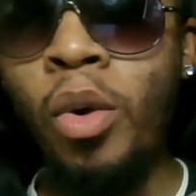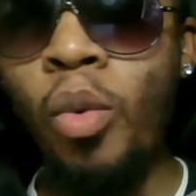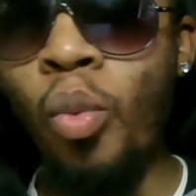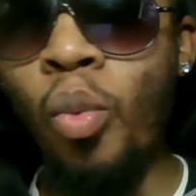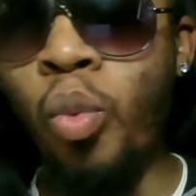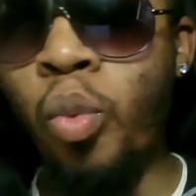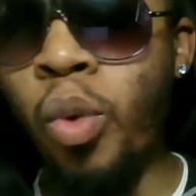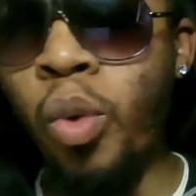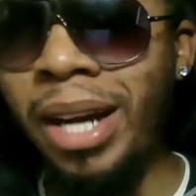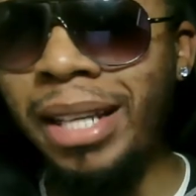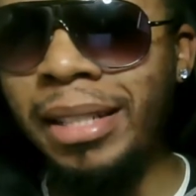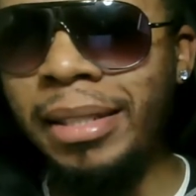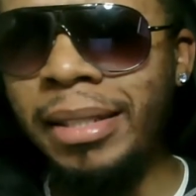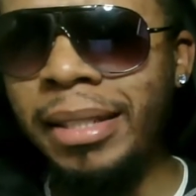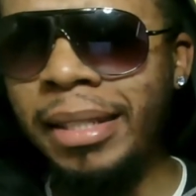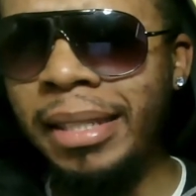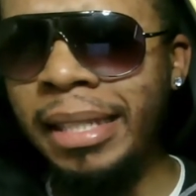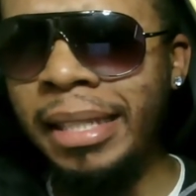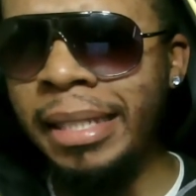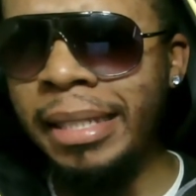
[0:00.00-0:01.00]
What
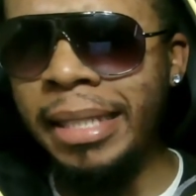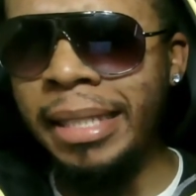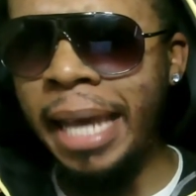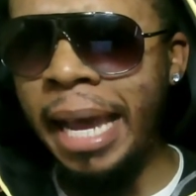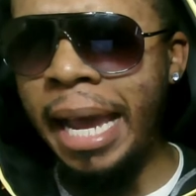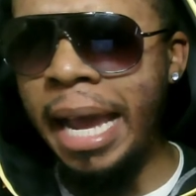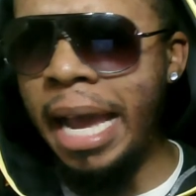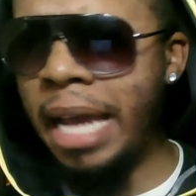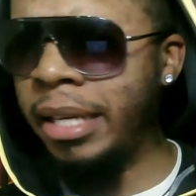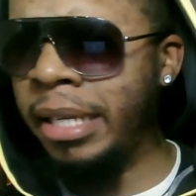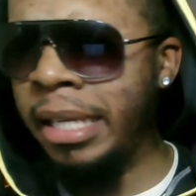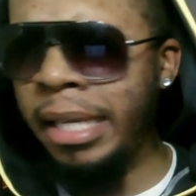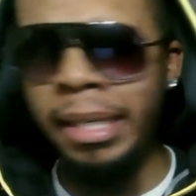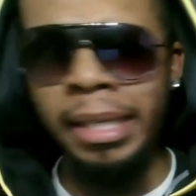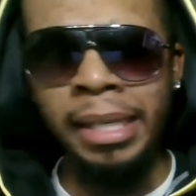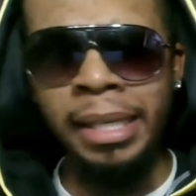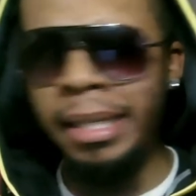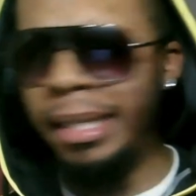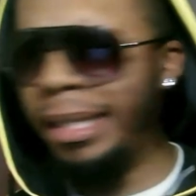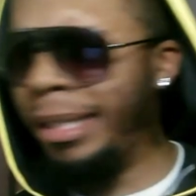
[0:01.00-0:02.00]
is happening
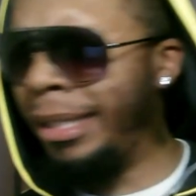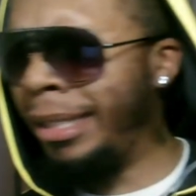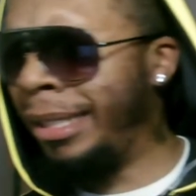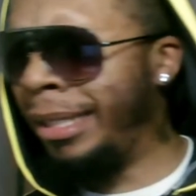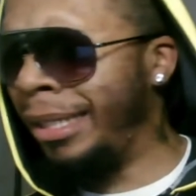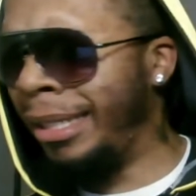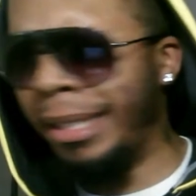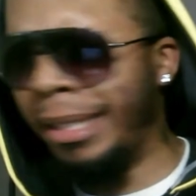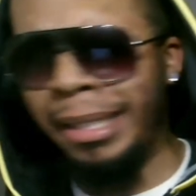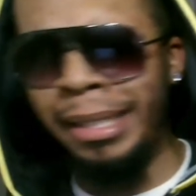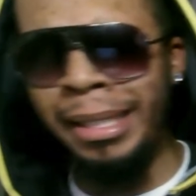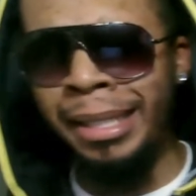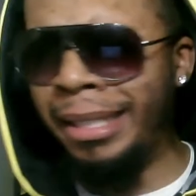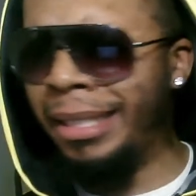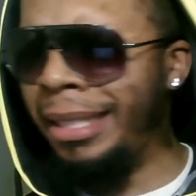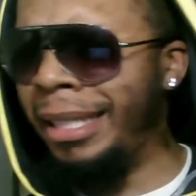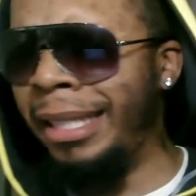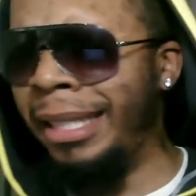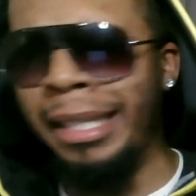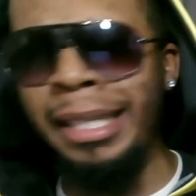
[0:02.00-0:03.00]

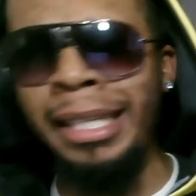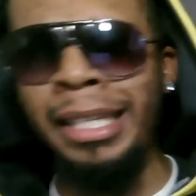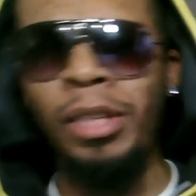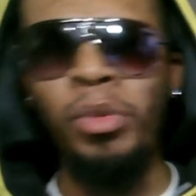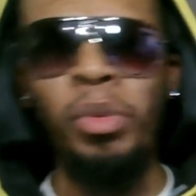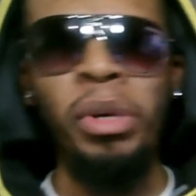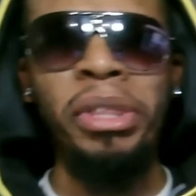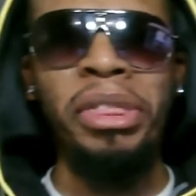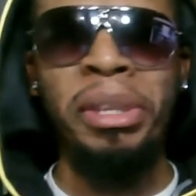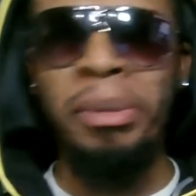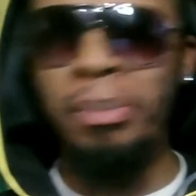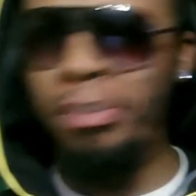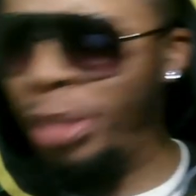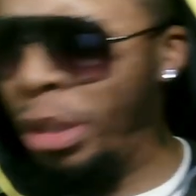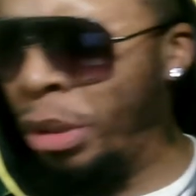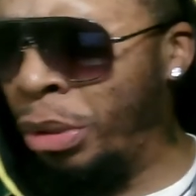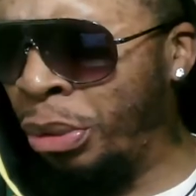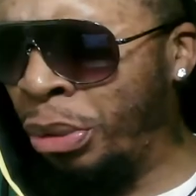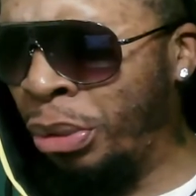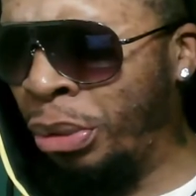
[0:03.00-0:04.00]
in with the
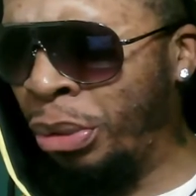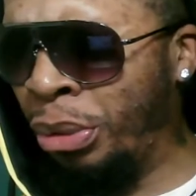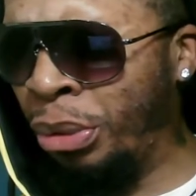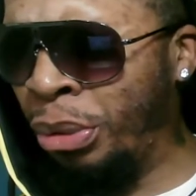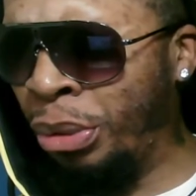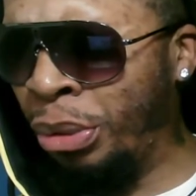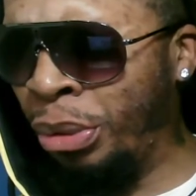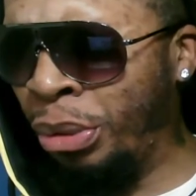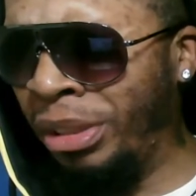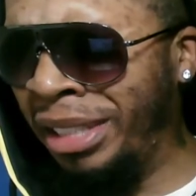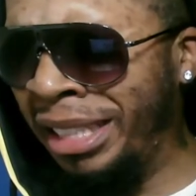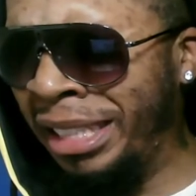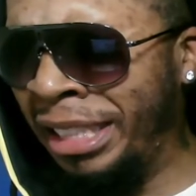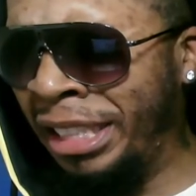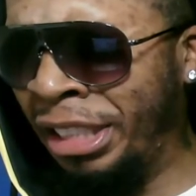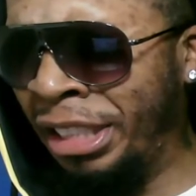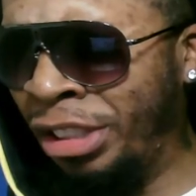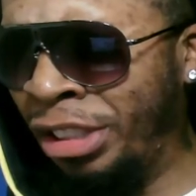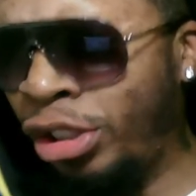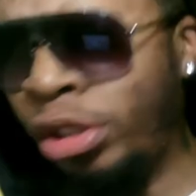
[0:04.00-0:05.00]

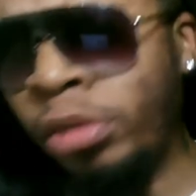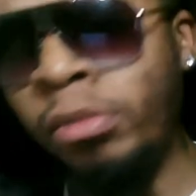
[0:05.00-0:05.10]
millions?